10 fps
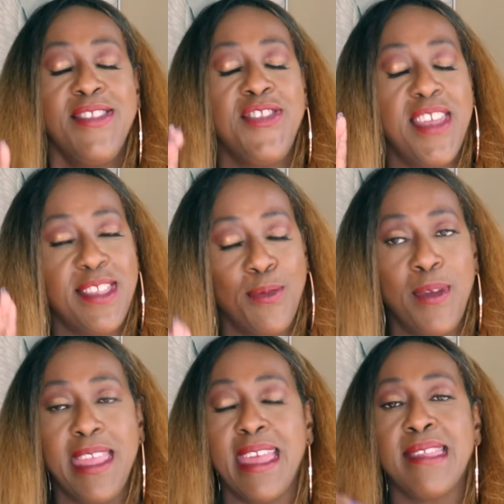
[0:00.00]
This
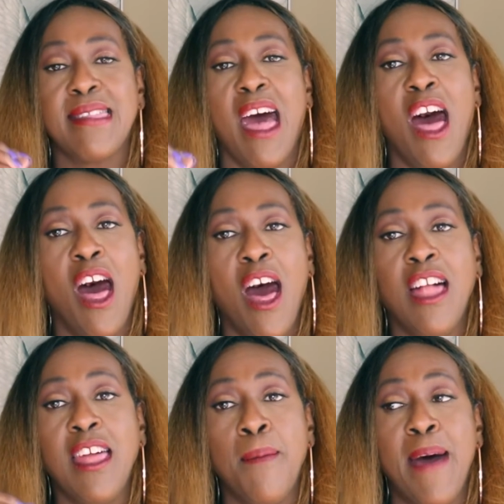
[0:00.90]
week is
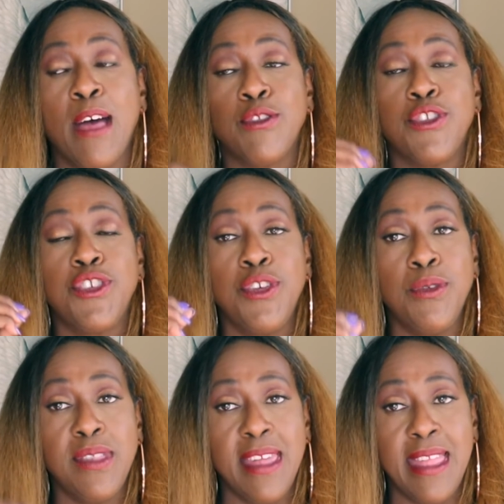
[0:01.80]
all about
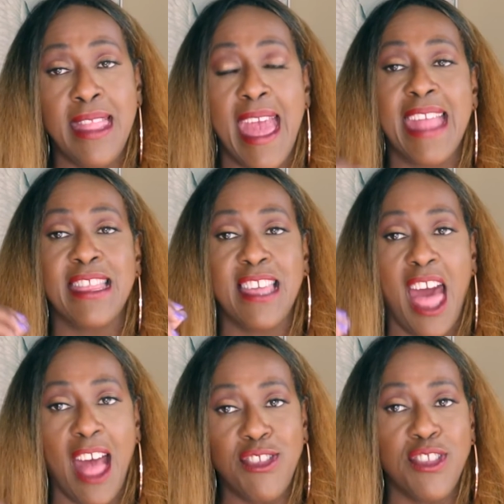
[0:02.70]
choosing and
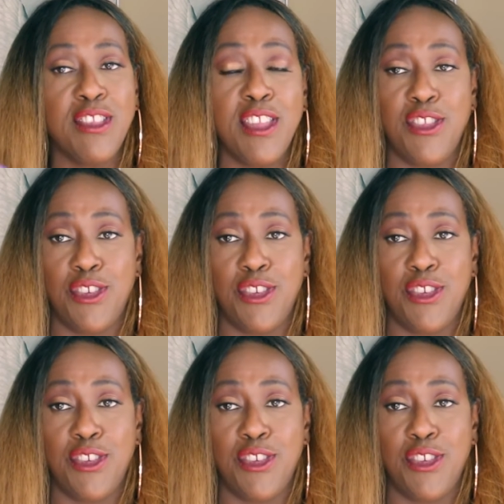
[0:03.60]
consciously